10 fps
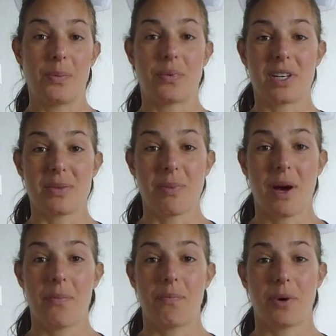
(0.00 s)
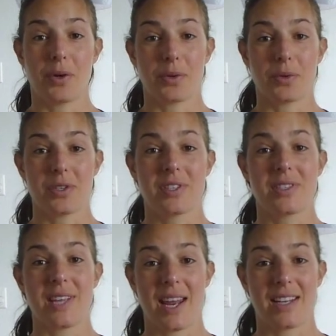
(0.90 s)
breast pump bottles,
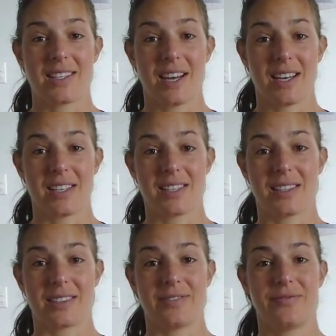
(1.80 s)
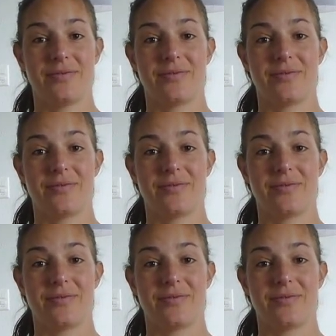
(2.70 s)
sanitizer,